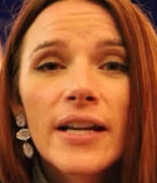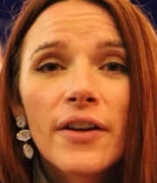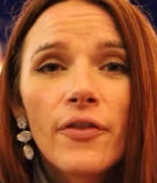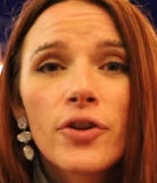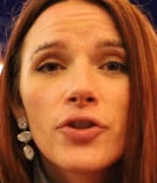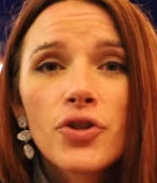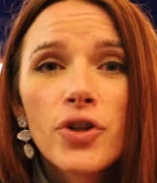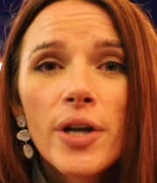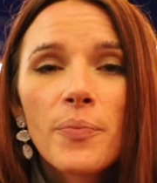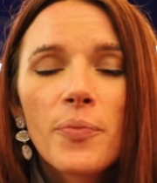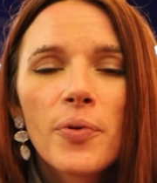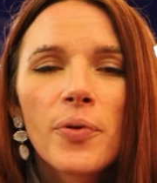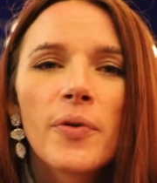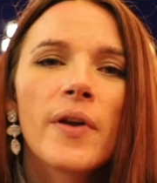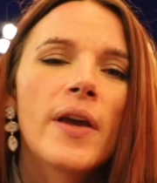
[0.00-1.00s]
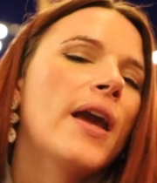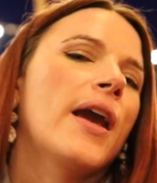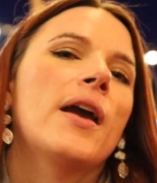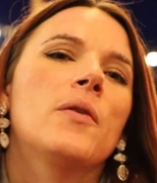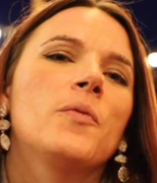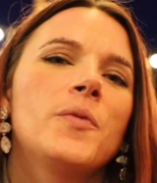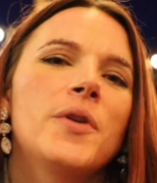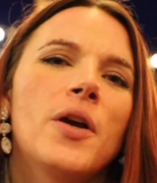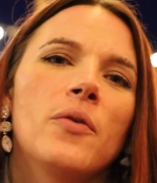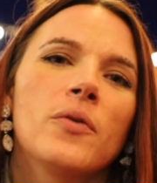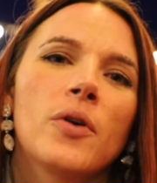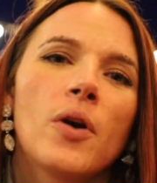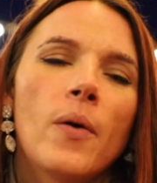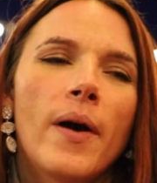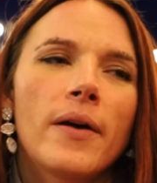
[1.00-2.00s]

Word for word: night of our trip and we don't go